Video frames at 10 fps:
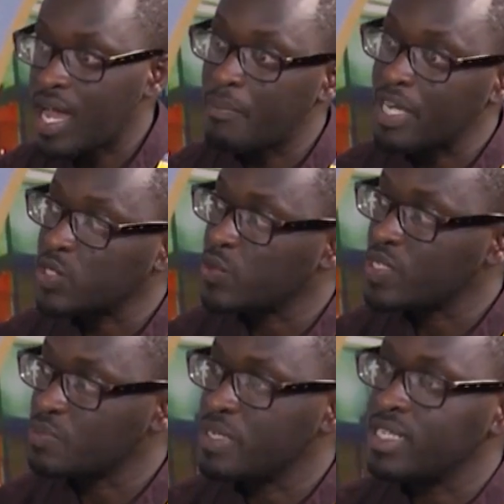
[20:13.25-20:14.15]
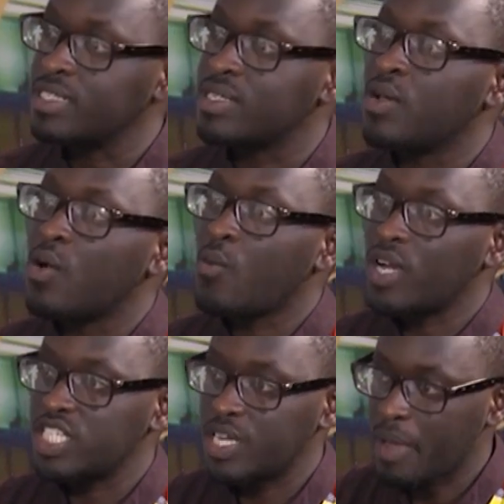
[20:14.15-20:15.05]
Her passion was built
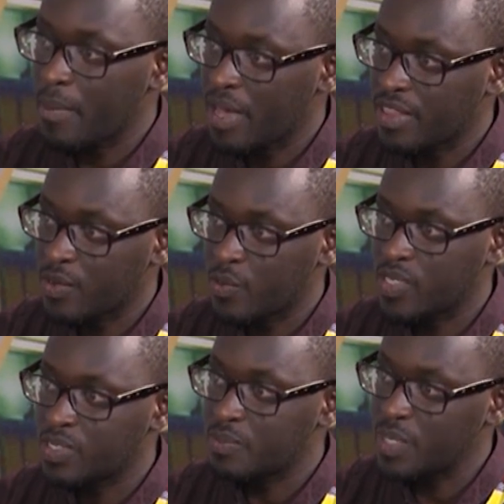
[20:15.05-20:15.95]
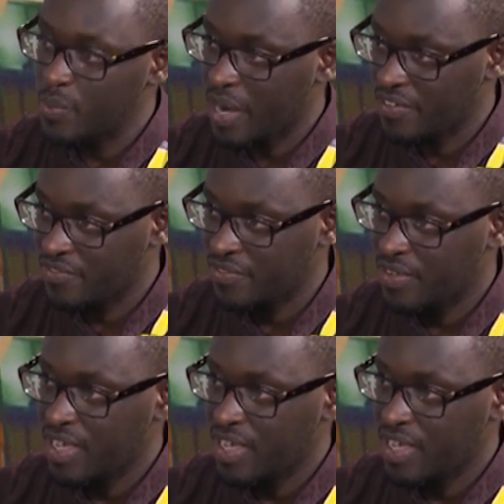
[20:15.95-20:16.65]
watching my mother, who was a midwife,